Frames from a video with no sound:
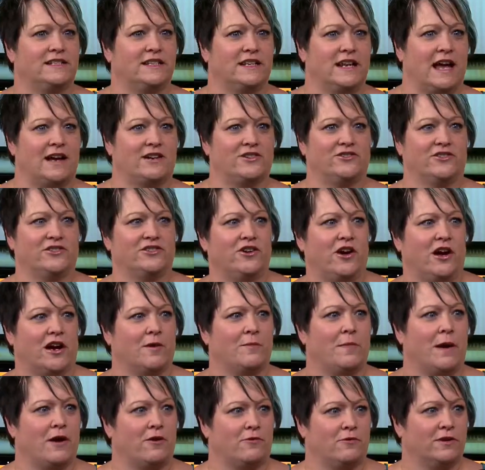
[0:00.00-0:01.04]
to actually talk
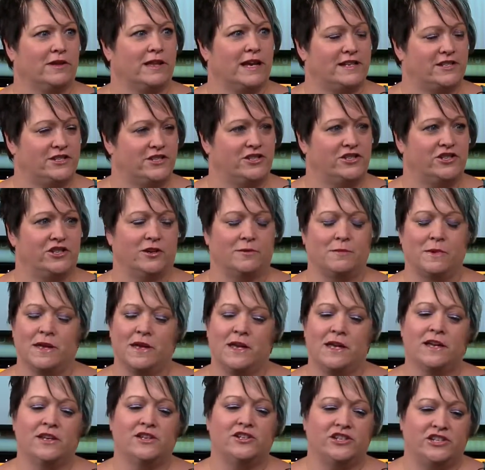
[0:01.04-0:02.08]
about a relationship.
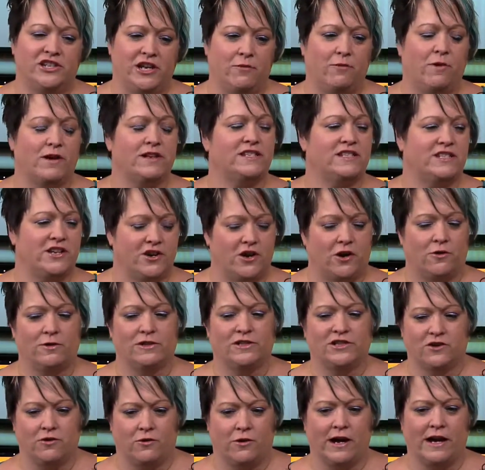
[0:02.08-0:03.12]
She wants to know
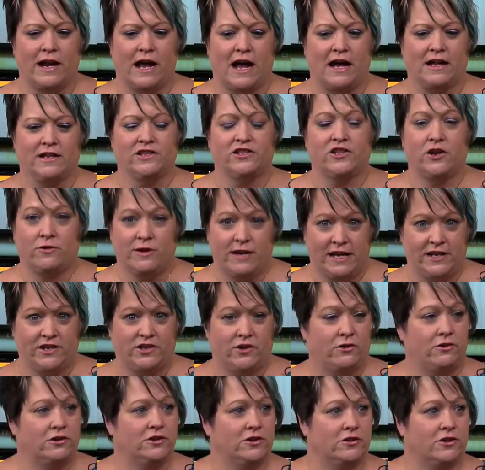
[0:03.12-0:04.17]
what's going on. So he
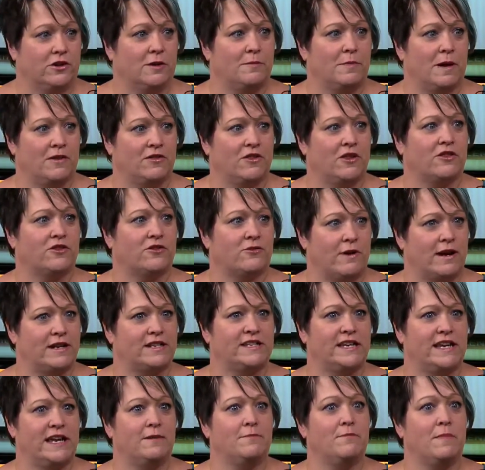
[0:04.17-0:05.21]
told her about the
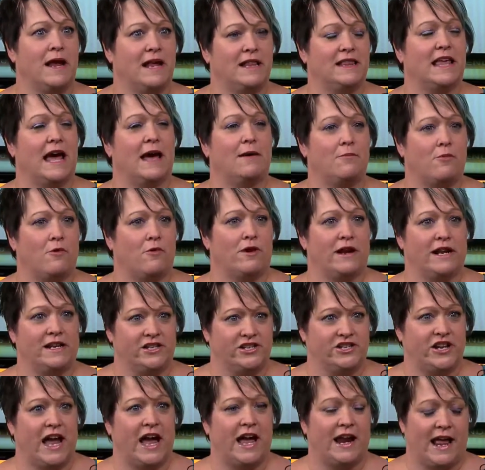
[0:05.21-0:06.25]
threats he had made that morning,
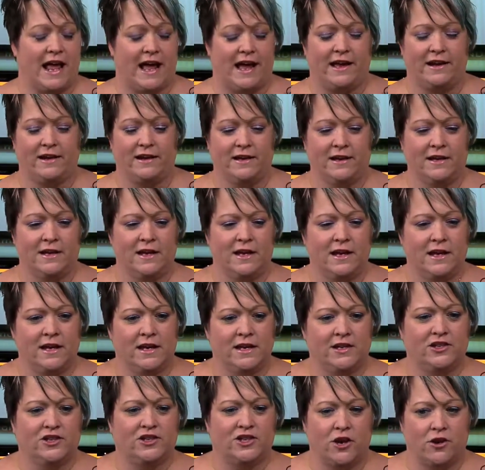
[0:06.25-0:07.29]
Chad had.
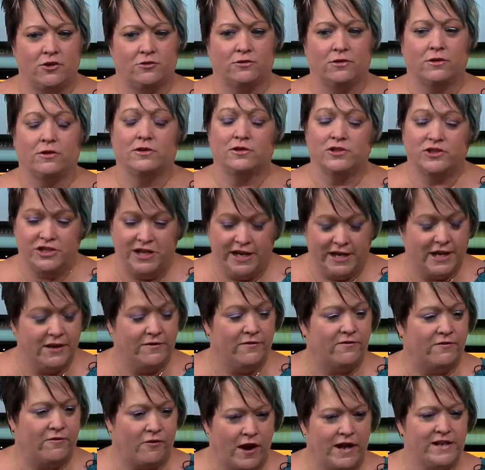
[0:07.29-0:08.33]
So she
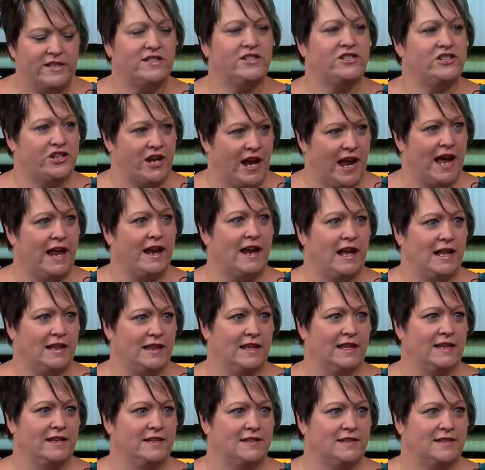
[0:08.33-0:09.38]
confronts Chad on
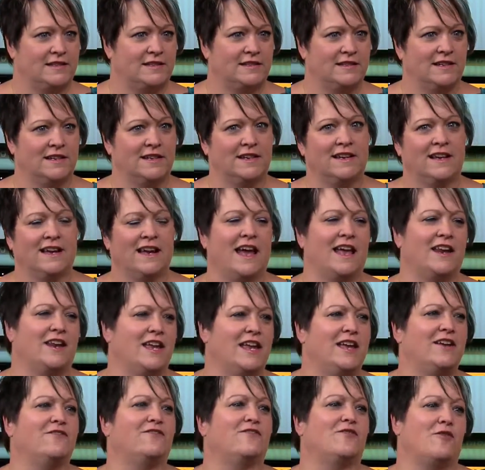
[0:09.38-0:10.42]
this. And
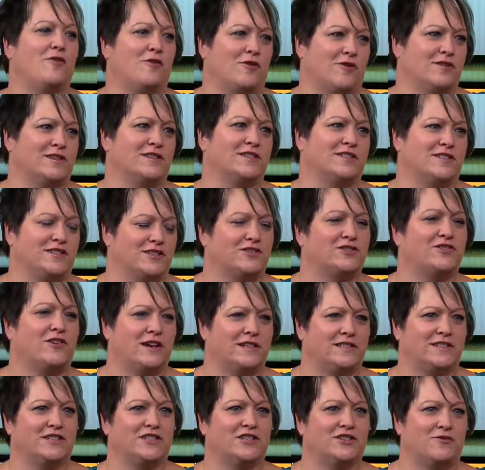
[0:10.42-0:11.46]
he, of course,
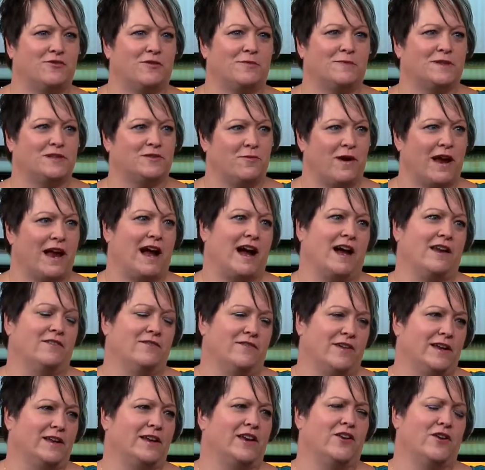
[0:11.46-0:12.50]
tries to squirm his way out of
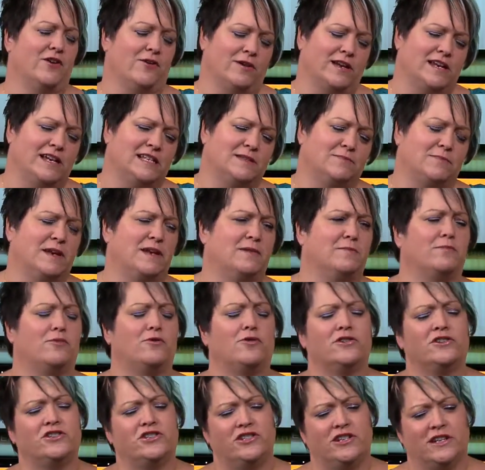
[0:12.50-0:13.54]
it. You know, he's being
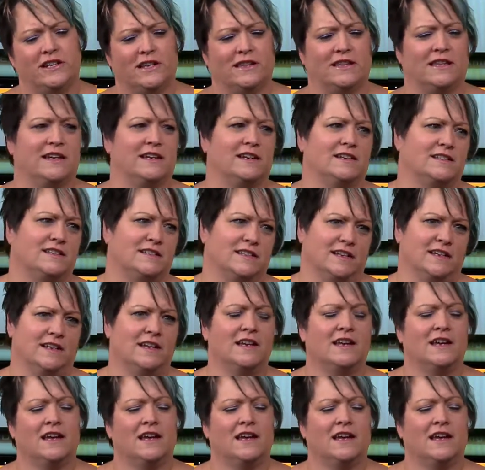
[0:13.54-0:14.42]
pushed into this. And